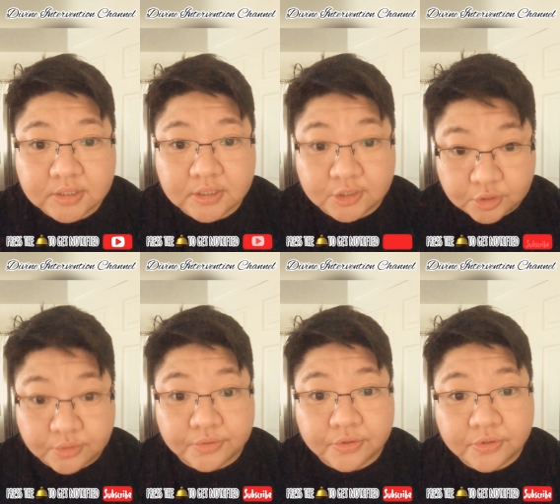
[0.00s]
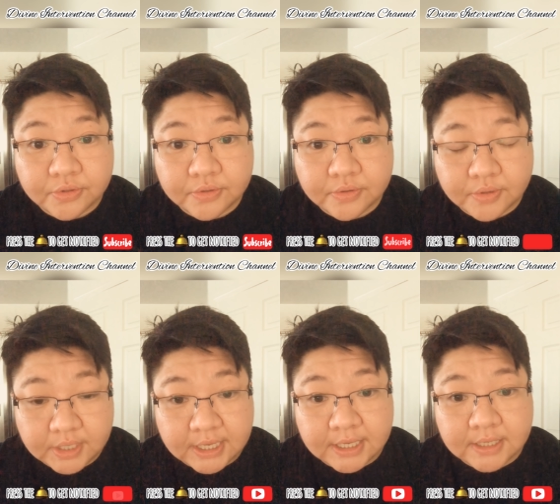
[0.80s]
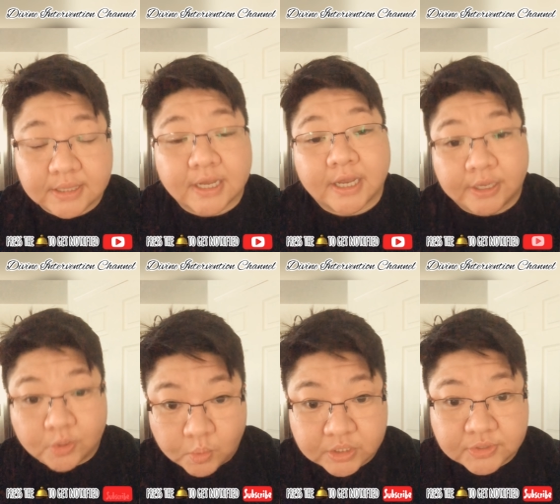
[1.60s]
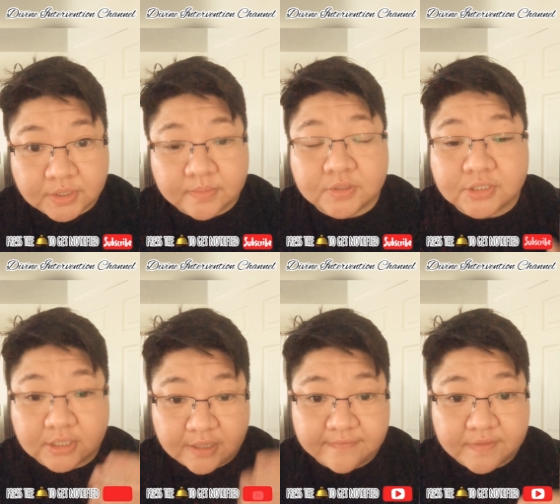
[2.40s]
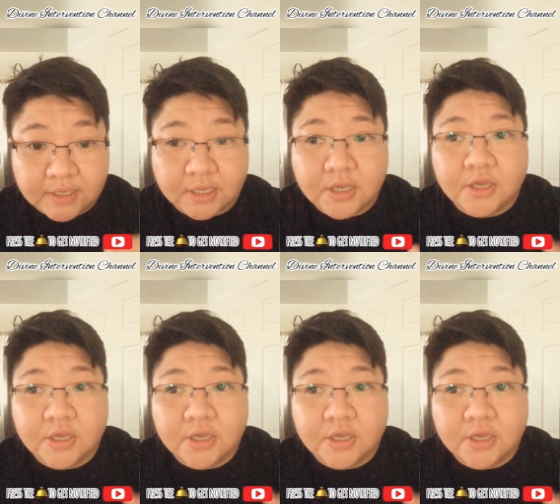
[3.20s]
the truth okay the higher wisdom to lifting